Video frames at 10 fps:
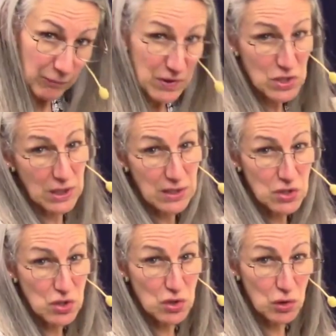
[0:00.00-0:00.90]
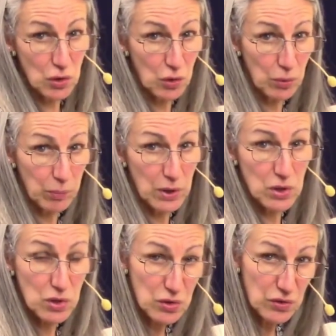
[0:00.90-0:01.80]
machines do
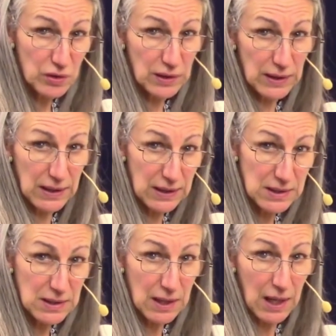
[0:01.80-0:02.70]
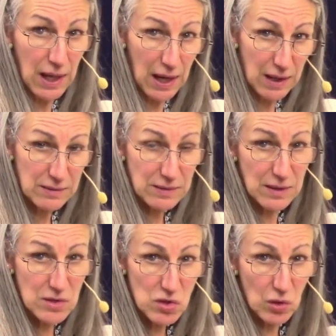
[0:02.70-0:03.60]
produce lint as
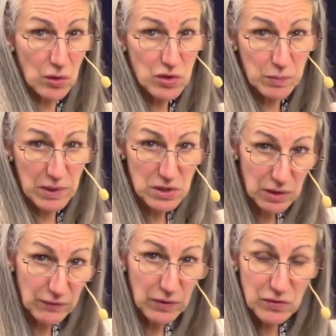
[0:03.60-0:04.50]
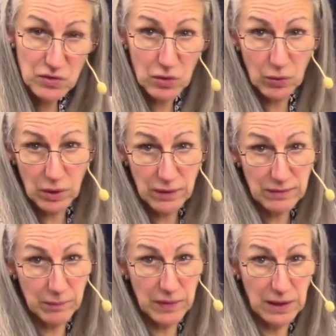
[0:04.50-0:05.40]
they sew, especially if you've sewn on
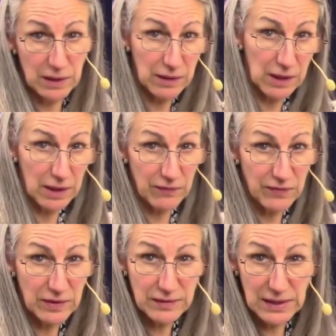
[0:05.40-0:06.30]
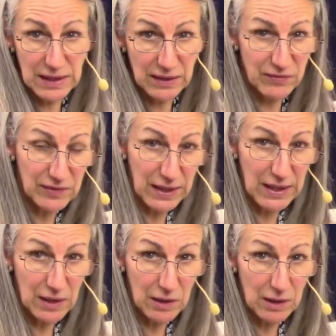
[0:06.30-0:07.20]
something kind of fuzzy like
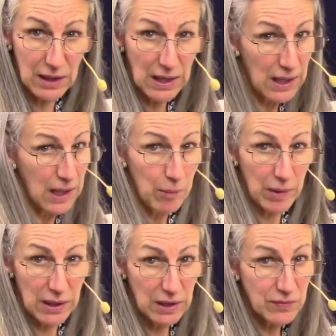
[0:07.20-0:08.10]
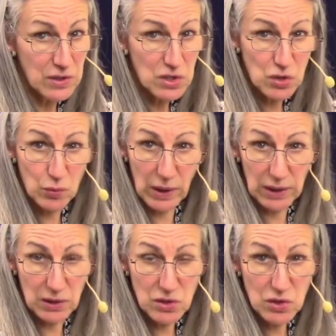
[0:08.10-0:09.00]
flannel, but even just
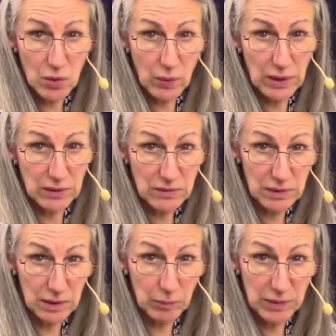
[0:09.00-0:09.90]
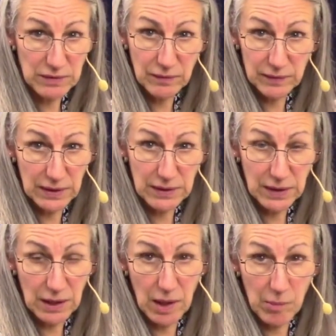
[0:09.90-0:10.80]
regular sewing, there's little bits of lint
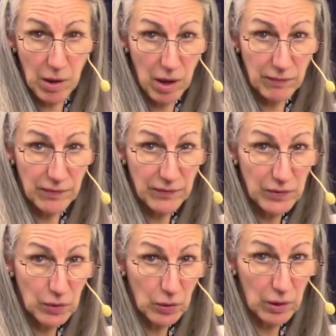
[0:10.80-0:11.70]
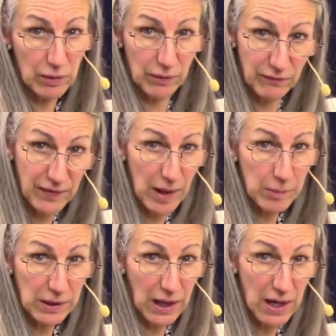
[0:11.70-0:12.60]
that come off of your
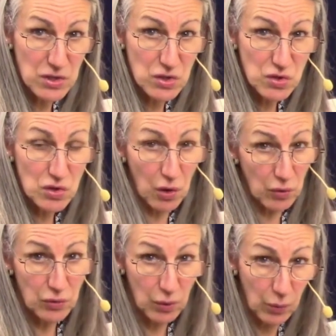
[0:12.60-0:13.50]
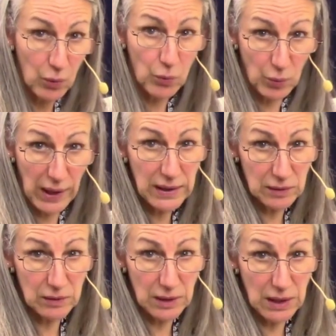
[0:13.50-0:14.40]
fabric as you sew. So
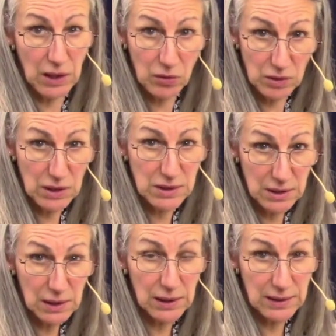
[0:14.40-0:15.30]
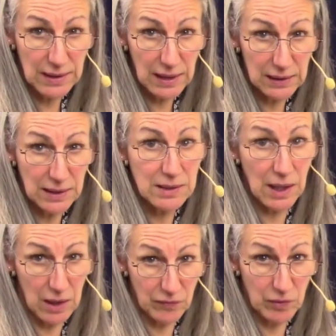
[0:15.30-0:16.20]
regularly, you need to clean that lint
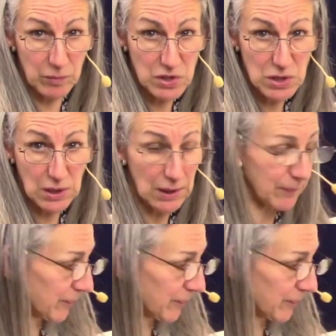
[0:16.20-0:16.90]
out of your machine.